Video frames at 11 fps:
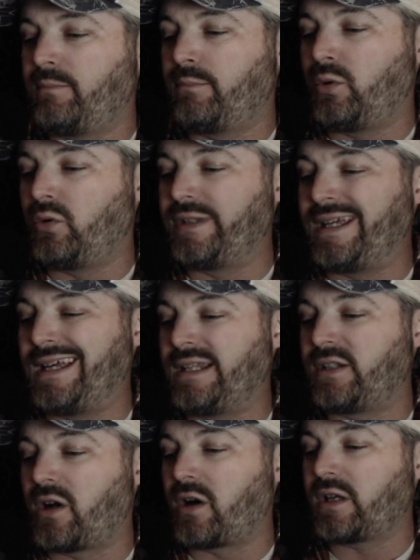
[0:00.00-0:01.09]
Bold and
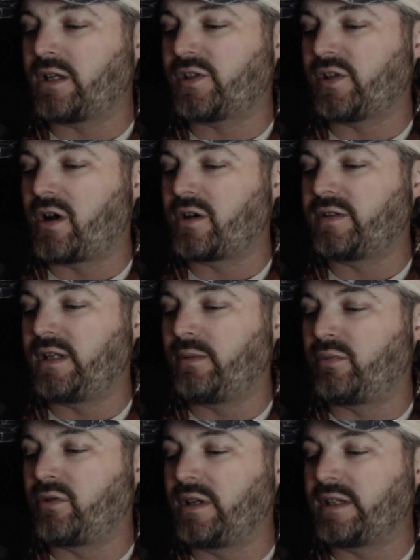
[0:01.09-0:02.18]
dark, Cigar City
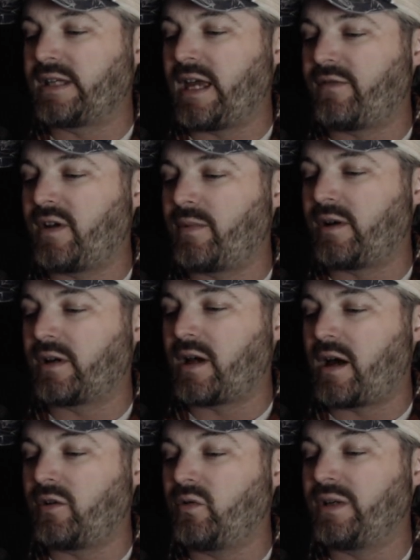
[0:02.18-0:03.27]
Brewing's Caffe
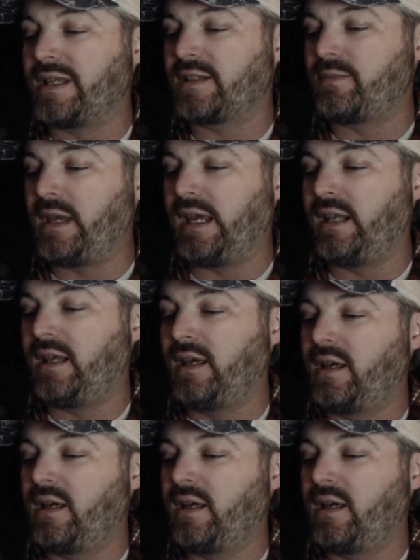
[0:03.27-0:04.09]
Americano is made